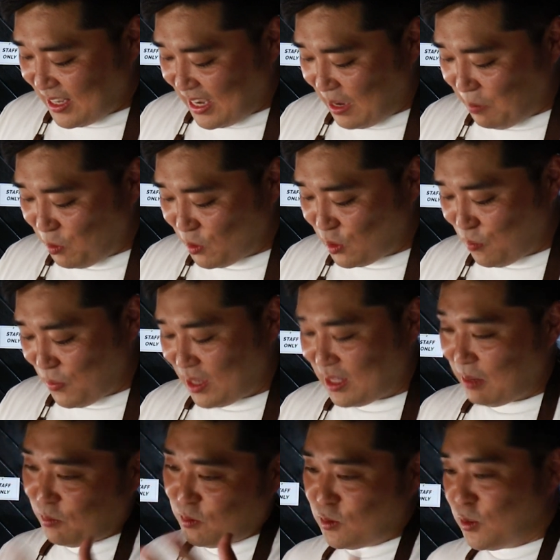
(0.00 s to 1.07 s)
I want to make
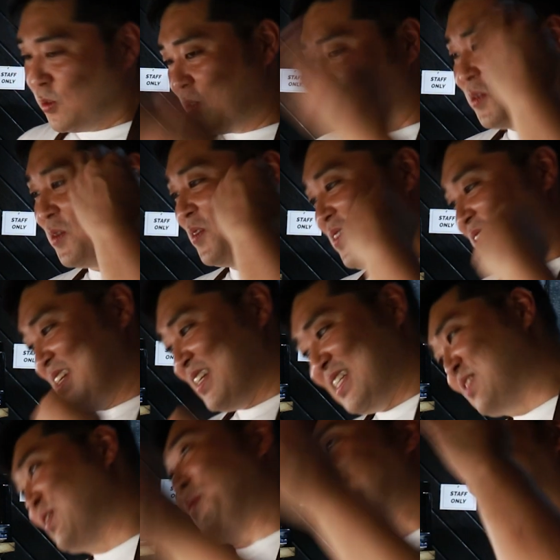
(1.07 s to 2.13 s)
them,
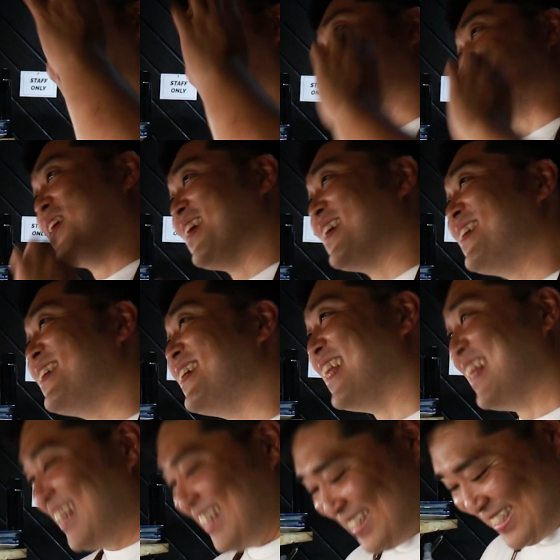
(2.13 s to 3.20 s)
sleep and drink and
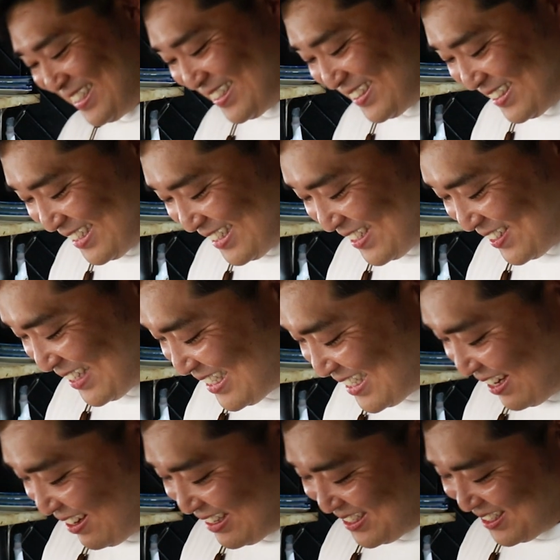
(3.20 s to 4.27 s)
eat. So that's
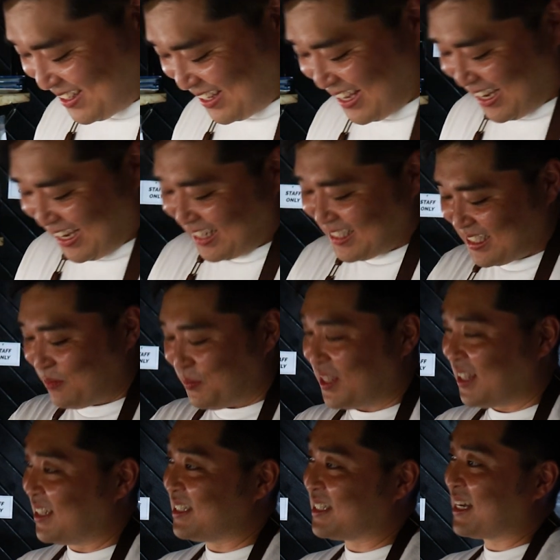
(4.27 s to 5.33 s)
the reason, yeah, I just
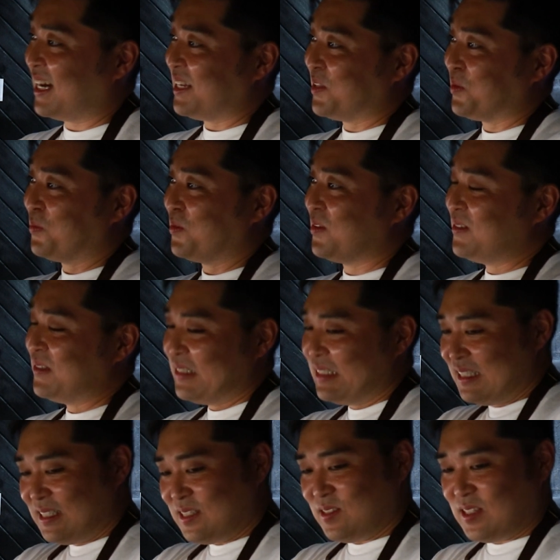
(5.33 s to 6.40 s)
made this kind of.
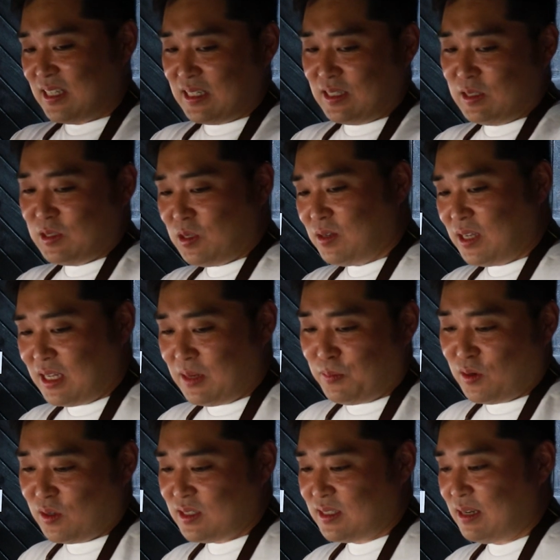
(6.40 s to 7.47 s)
So the noodle and the
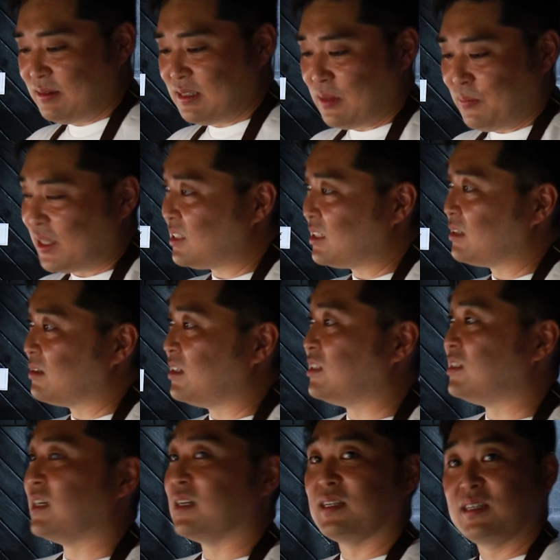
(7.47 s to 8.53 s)
broth, there is a matching
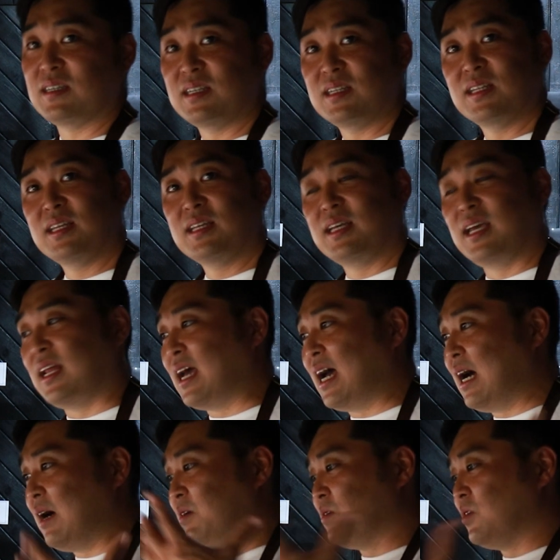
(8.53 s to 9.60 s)
each other. And
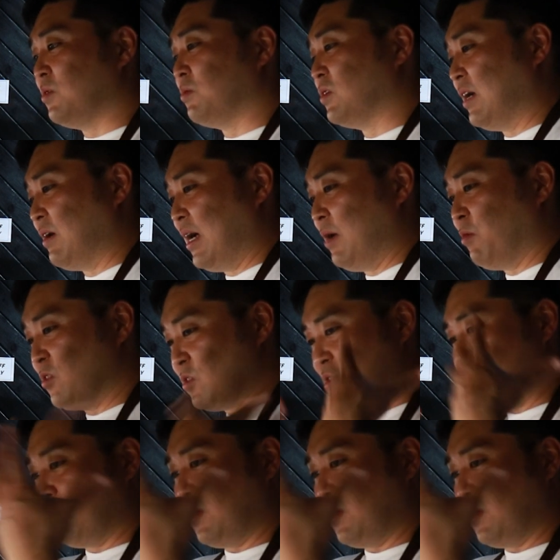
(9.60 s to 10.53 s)
how I want to